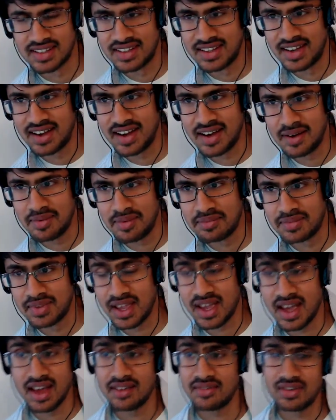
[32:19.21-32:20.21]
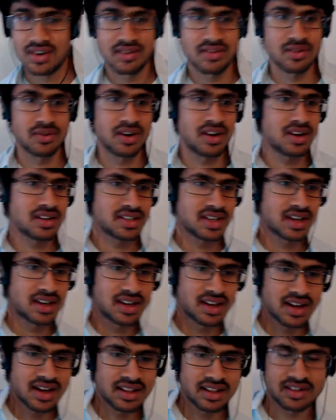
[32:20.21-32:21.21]
Yeah, and for everyone else, like
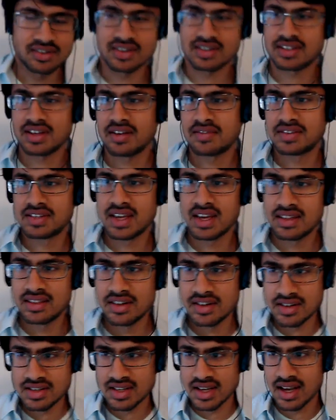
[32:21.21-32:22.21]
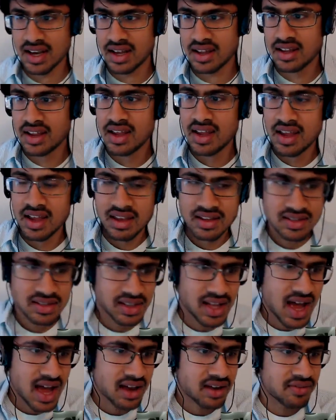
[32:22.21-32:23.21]
Christoph said, there's
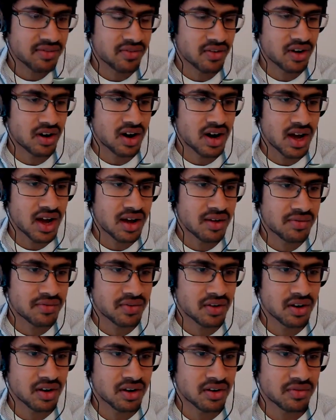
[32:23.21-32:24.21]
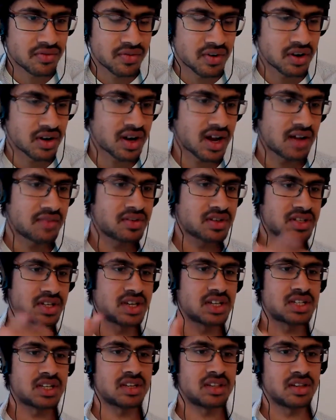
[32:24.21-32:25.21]
Slack for
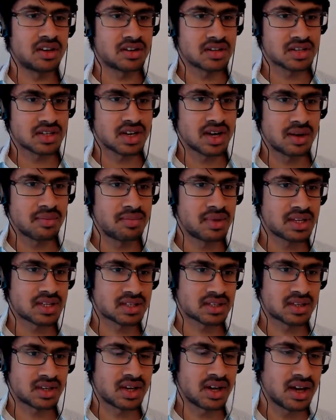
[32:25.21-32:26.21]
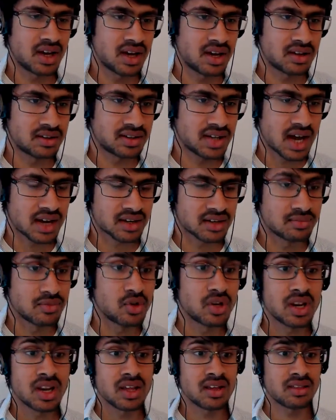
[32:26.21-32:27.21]
conversation. There's
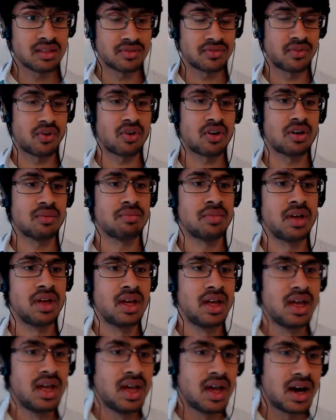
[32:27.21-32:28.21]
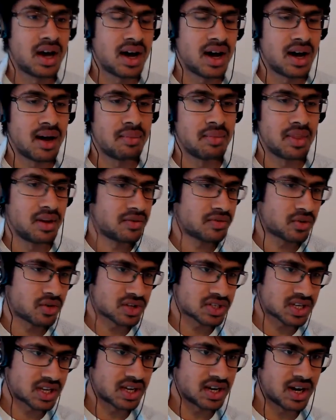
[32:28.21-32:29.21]
Bisq.community, the forum, and then of
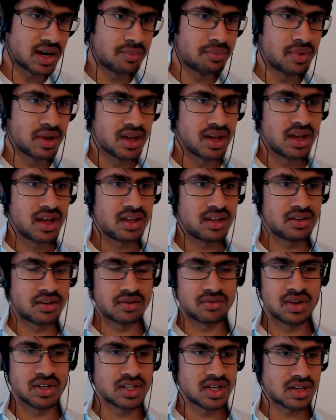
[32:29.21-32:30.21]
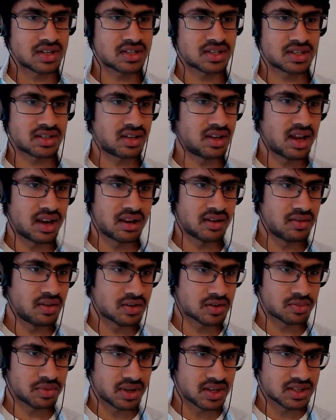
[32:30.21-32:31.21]
course GitHub. You can reach us in any of
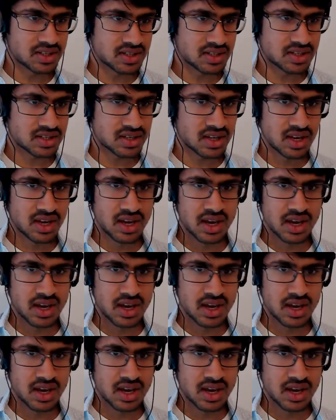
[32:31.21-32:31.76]
those places.